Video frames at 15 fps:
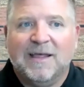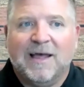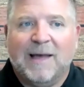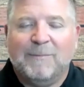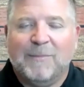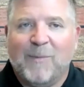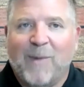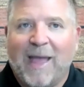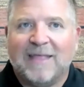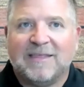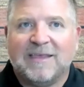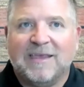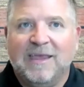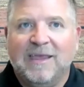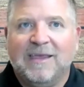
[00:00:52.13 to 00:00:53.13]
I'm a
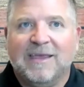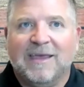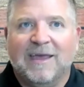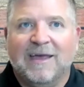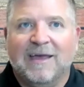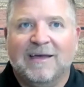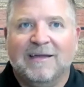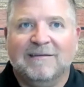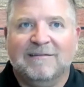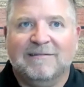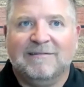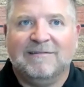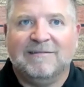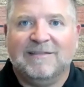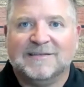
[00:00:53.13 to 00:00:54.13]
math geek, and
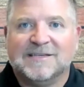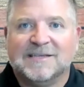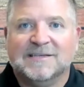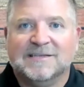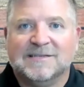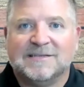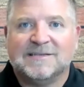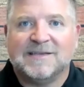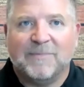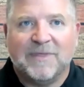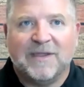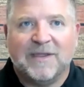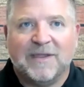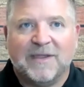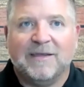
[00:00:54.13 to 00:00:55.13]
this is
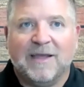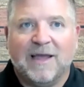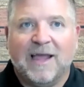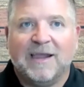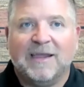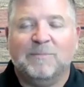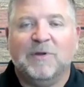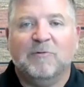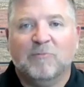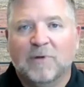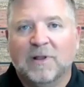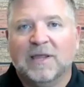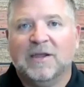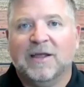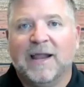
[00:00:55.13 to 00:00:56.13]
something I could be
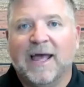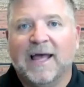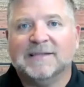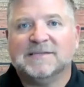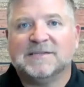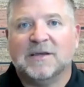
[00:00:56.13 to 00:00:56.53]
really good at."